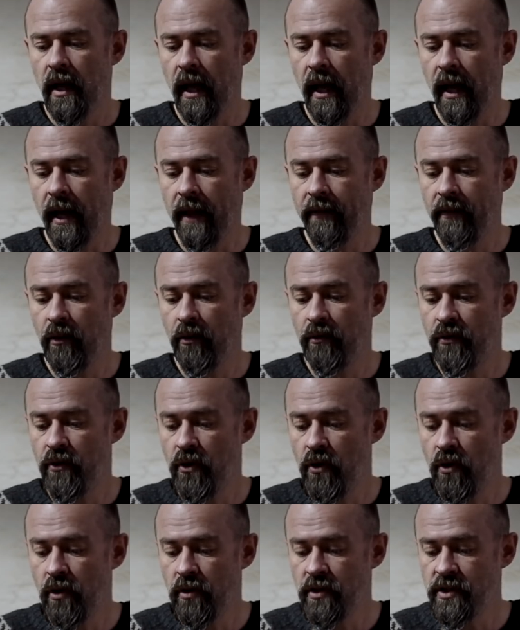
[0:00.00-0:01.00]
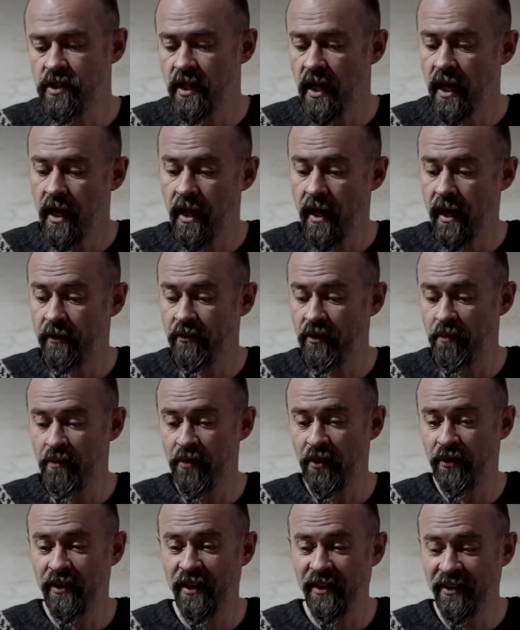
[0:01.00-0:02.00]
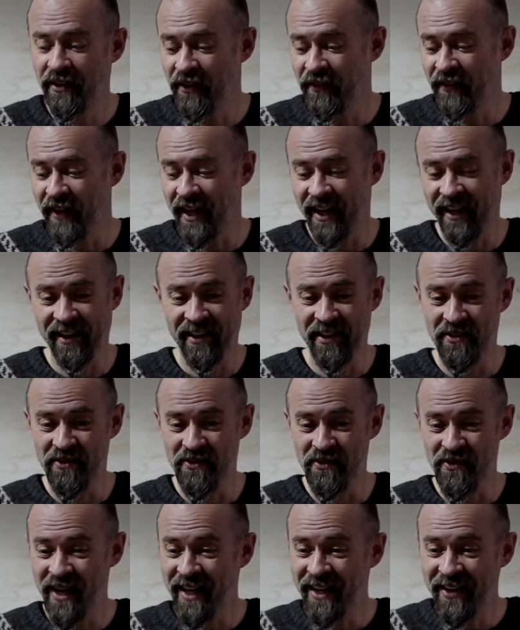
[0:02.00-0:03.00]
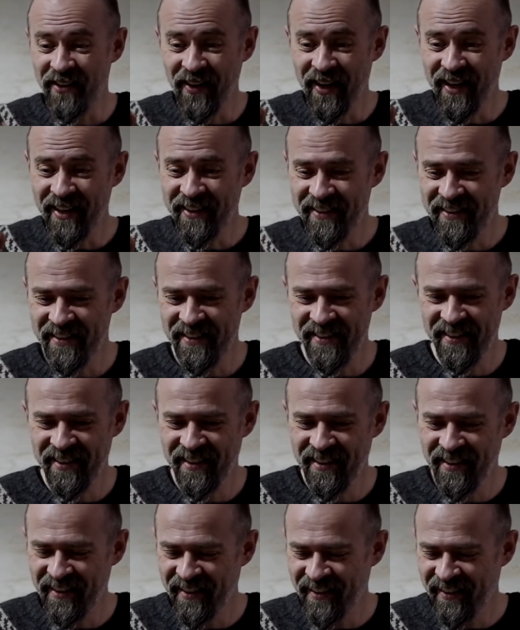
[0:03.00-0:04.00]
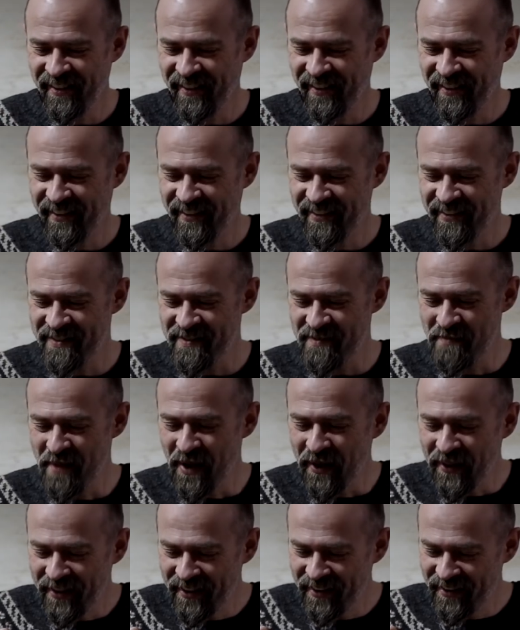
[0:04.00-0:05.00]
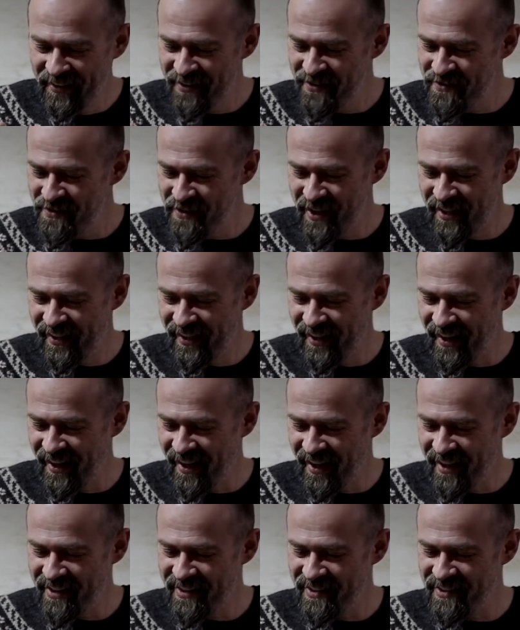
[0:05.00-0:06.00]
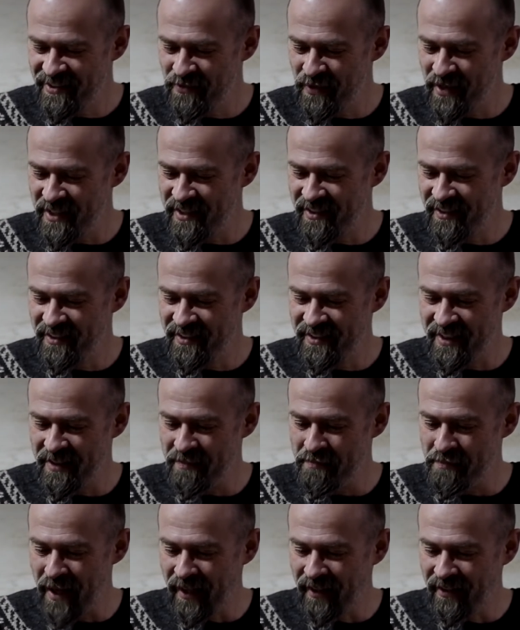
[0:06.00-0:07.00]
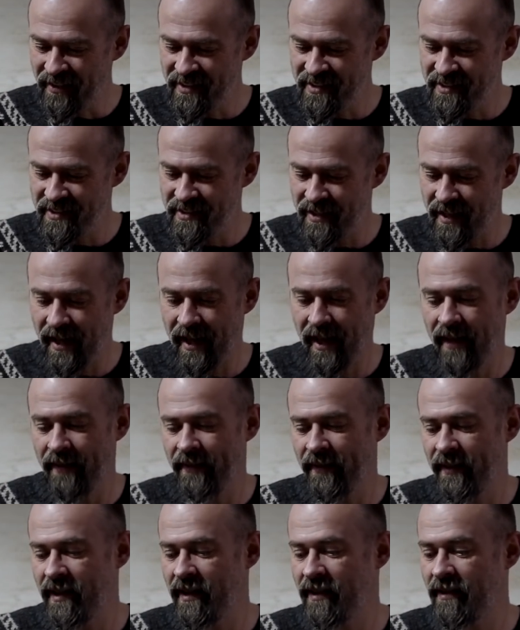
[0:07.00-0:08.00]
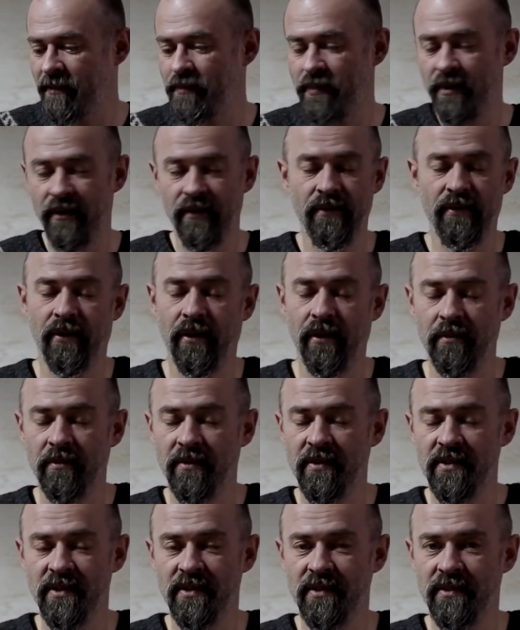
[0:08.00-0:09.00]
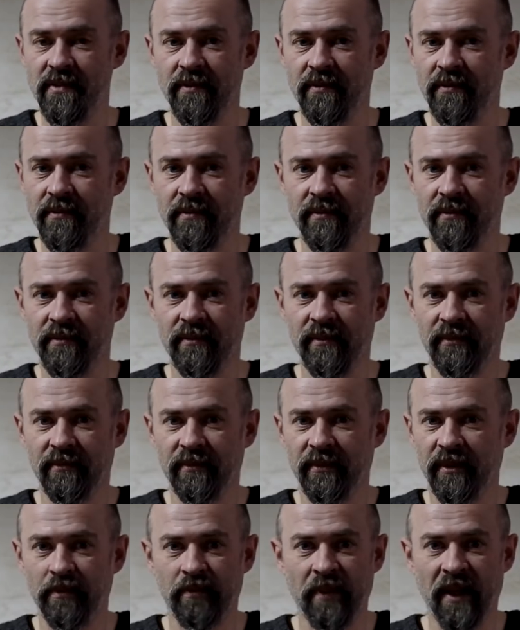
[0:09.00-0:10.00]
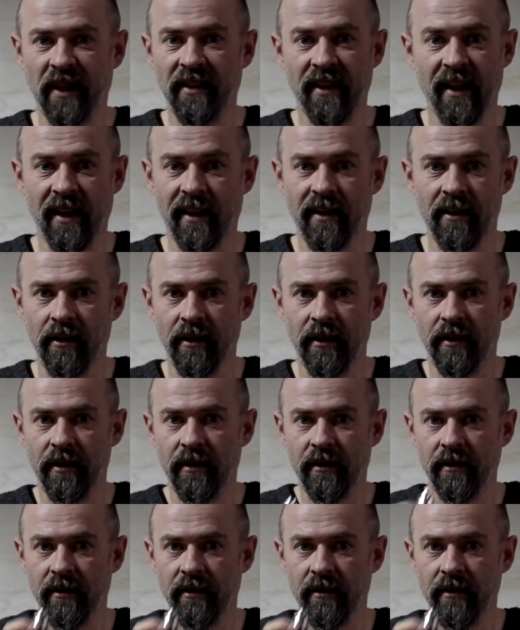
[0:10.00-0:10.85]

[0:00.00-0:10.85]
And of course I had to put it on a regulated mod with the lights, whistles and bells, and it performs spectacular.